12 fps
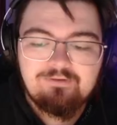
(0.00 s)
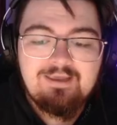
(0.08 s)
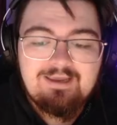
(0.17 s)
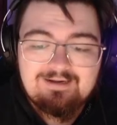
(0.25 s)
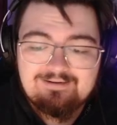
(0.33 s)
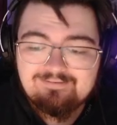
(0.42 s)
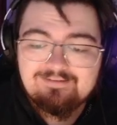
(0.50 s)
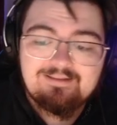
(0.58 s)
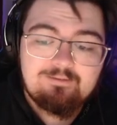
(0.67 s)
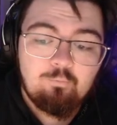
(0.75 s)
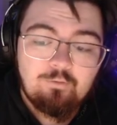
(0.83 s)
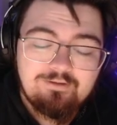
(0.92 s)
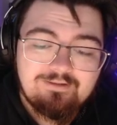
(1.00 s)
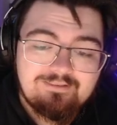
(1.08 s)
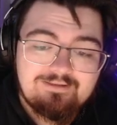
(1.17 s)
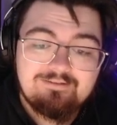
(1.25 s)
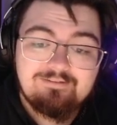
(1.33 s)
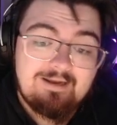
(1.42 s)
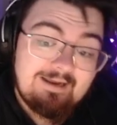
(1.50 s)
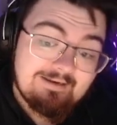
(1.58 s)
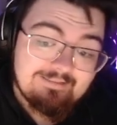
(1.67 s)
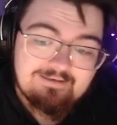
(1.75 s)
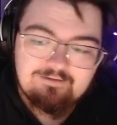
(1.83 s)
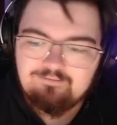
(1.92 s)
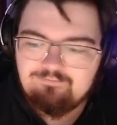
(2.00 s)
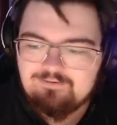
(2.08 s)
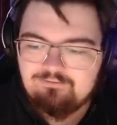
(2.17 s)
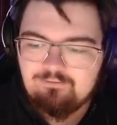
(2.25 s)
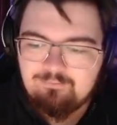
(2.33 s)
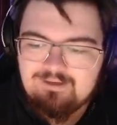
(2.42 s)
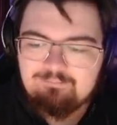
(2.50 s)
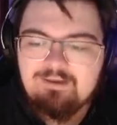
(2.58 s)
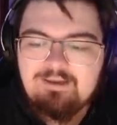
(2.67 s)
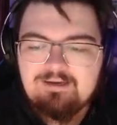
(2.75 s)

and I said that one of the things that I think could fix the map